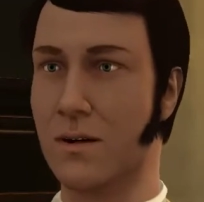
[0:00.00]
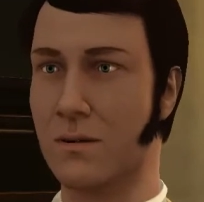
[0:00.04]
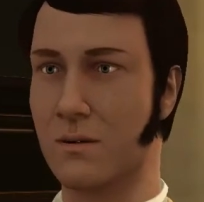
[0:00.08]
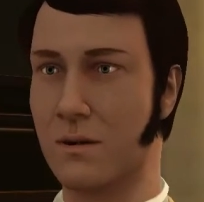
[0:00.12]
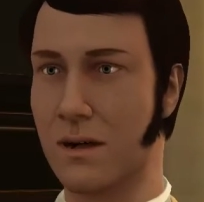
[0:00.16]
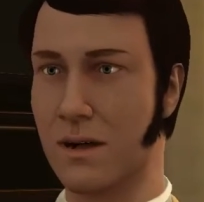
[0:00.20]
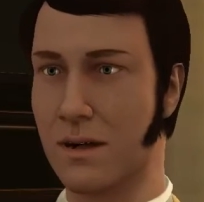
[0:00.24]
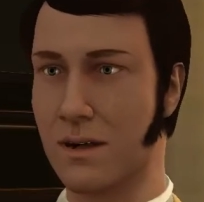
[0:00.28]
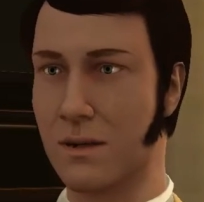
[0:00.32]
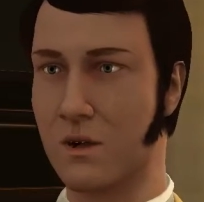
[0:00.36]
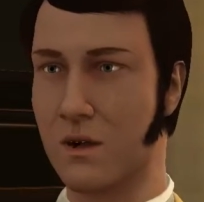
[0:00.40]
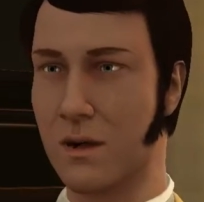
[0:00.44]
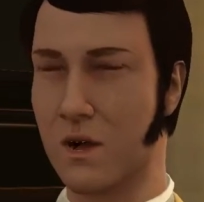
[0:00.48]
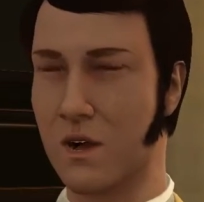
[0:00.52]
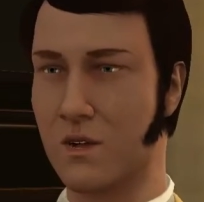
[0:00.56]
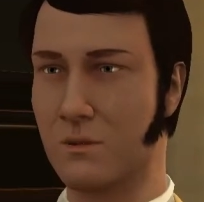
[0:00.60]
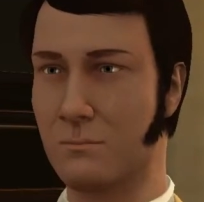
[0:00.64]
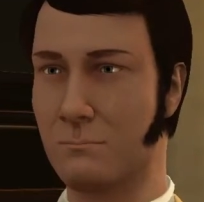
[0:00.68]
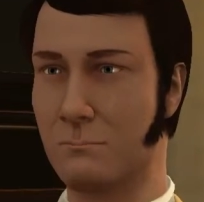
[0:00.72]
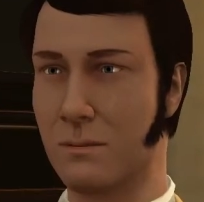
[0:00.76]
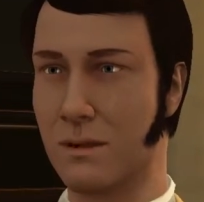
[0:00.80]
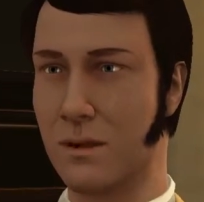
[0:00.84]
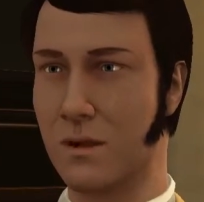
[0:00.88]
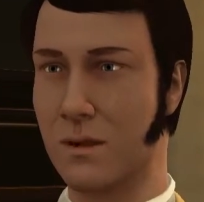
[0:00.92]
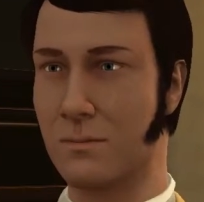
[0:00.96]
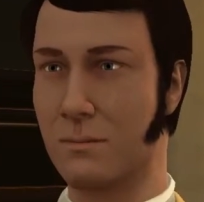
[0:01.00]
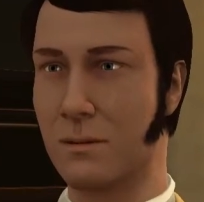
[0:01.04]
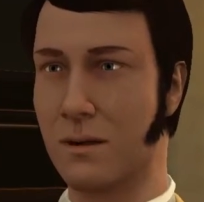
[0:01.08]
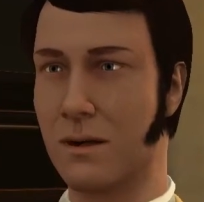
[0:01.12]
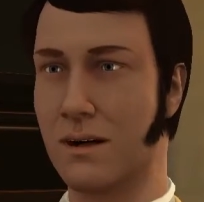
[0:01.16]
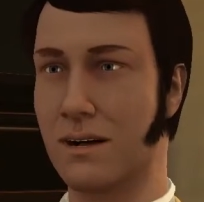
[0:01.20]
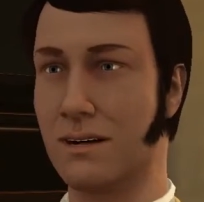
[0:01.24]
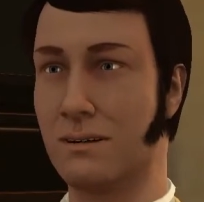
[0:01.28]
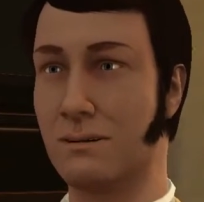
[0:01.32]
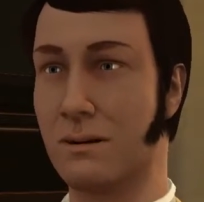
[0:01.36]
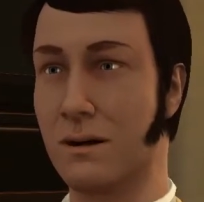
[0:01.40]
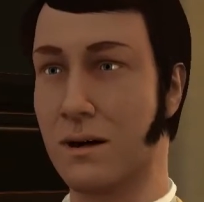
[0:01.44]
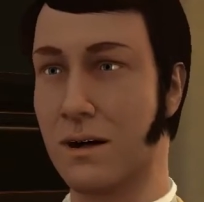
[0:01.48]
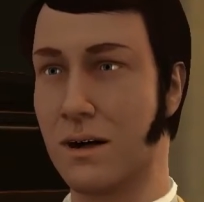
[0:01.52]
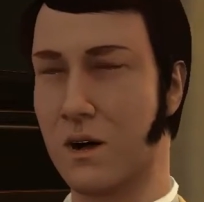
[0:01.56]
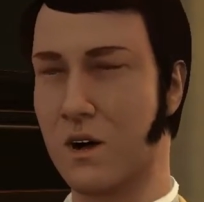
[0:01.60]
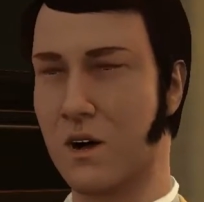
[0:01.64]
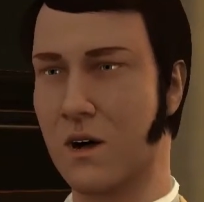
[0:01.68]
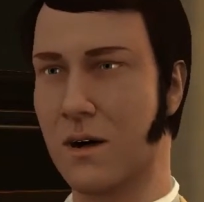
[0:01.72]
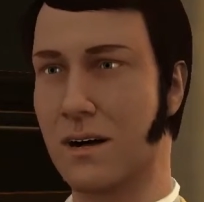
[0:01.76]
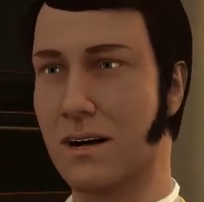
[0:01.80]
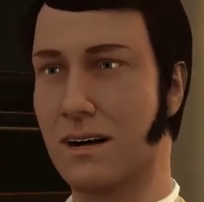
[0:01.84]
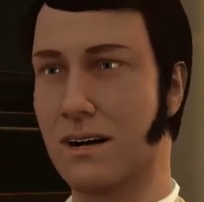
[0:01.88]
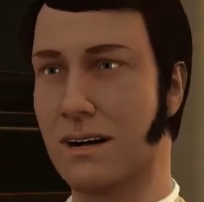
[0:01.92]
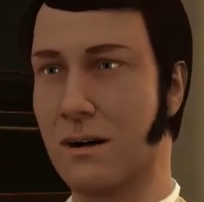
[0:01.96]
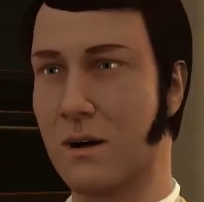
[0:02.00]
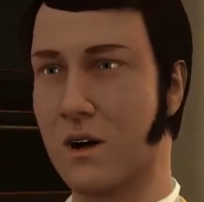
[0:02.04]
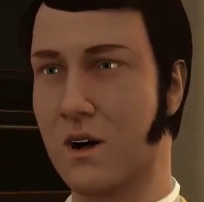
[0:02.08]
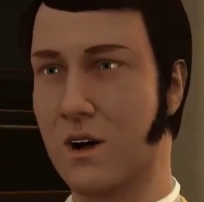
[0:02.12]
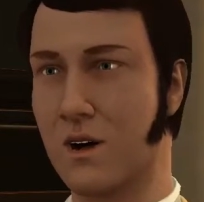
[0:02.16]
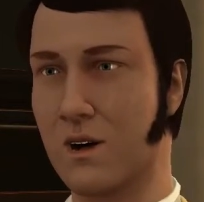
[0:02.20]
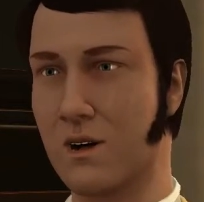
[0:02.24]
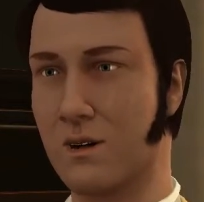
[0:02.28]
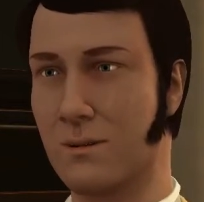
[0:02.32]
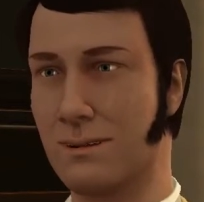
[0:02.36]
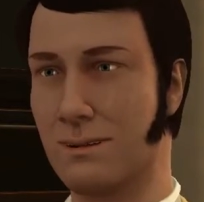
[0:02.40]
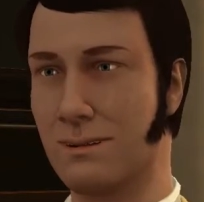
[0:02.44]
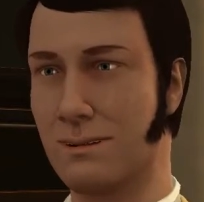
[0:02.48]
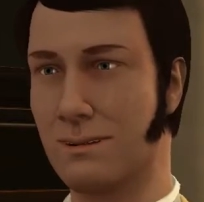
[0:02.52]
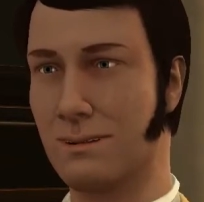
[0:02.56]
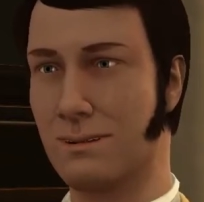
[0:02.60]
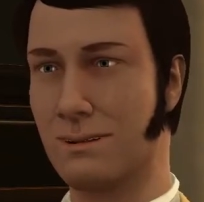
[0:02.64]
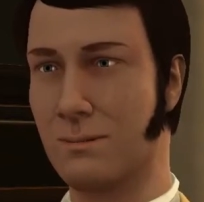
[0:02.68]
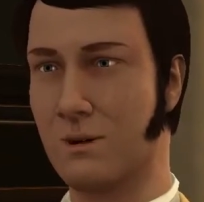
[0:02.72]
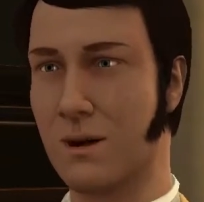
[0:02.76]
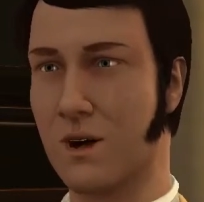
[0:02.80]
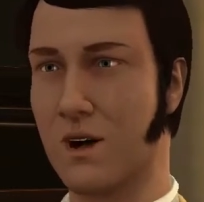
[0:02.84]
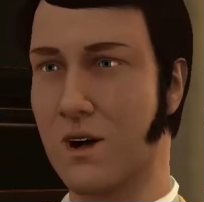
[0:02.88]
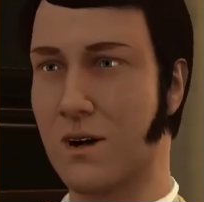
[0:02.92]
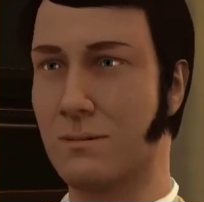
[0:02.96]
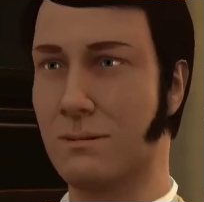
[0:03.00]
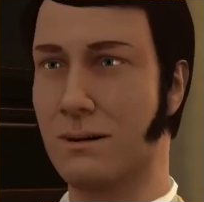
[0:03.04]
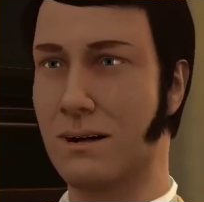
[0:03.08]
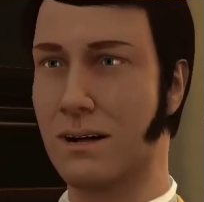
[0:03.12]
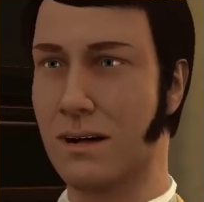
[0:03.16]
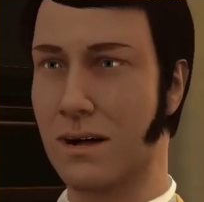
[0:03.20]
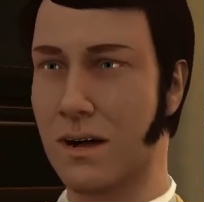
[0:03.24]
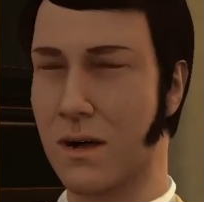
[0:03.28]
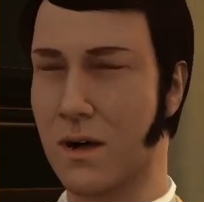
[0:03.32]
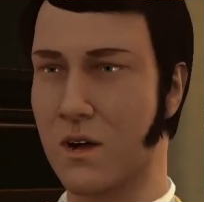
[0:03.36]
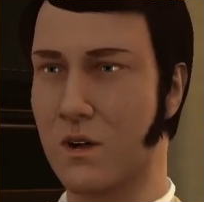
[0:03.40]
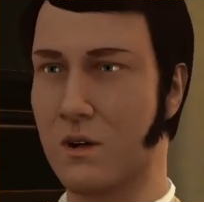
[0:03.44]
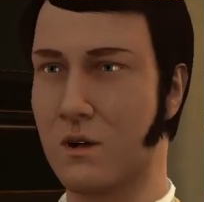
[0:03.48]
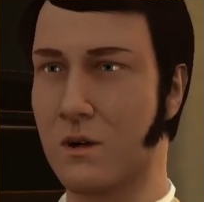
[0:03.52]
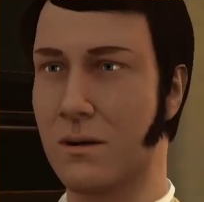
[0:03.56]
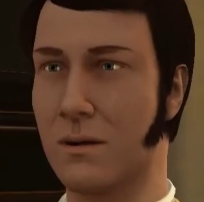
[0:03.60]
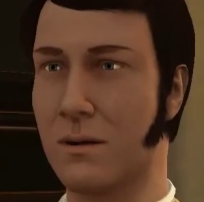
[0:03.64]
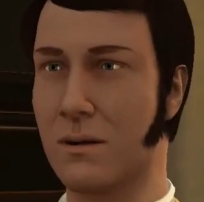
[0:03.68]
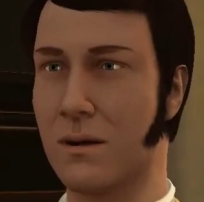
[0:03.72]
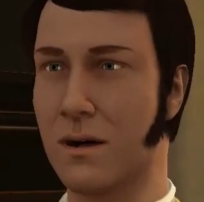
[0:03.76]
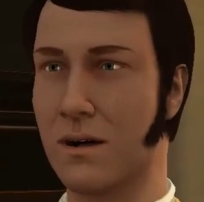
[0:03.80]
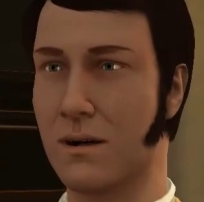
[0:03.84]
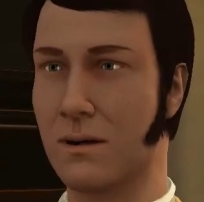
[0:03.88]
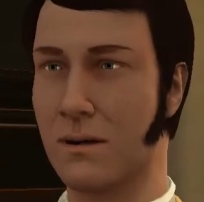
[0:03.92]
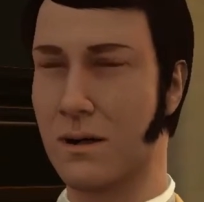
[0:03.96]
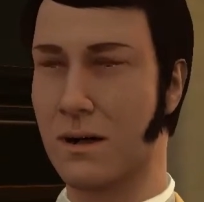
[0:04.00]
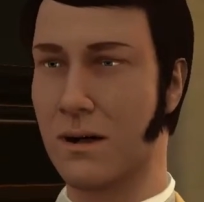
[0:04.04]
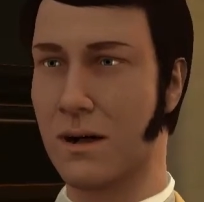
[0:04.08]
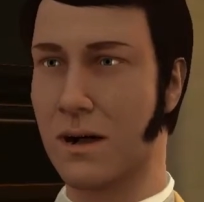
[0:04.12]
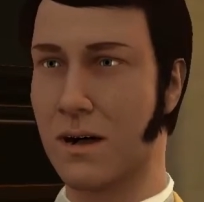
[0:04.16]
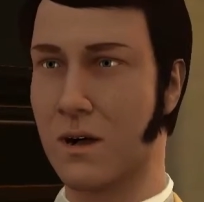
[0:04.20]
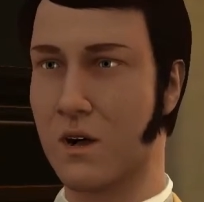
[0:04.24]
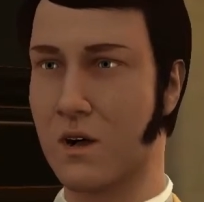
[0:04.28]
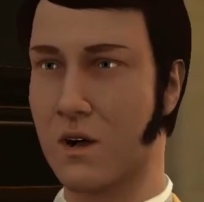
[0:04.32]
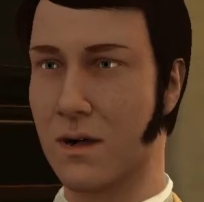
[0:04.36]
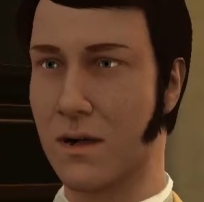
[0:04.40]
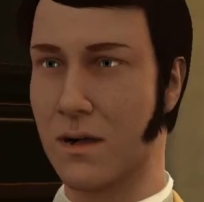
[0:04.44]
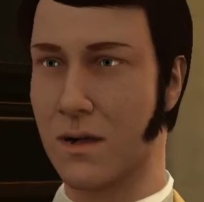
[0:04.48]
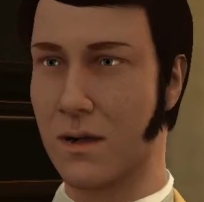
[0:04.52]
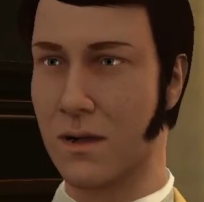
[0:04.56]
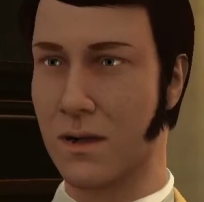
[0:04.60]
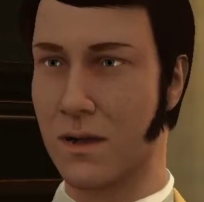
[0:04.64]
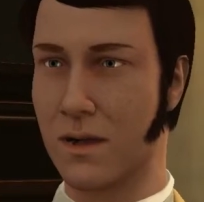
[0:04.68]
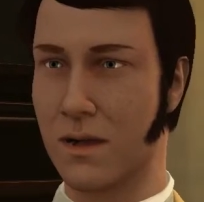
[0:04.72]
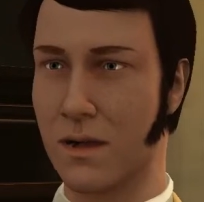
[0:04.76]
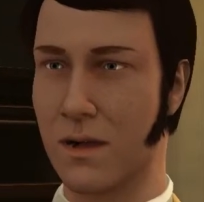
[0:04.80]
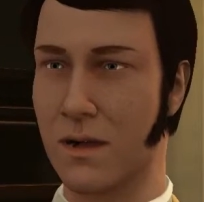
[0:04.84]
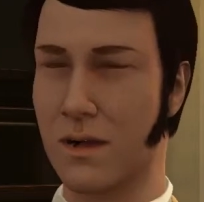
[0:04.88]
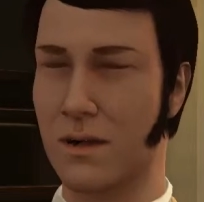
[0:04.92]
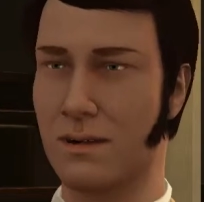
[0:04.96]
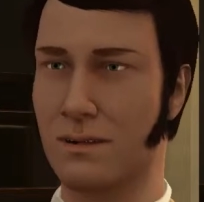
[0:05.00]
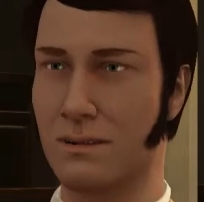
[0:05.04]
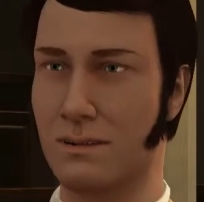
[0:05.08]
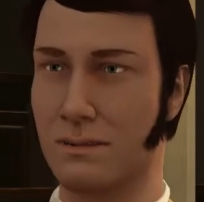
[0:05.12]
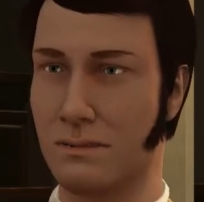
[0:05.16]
One day we were playing Monopoly with our loot. We would buy houses and streets with cash.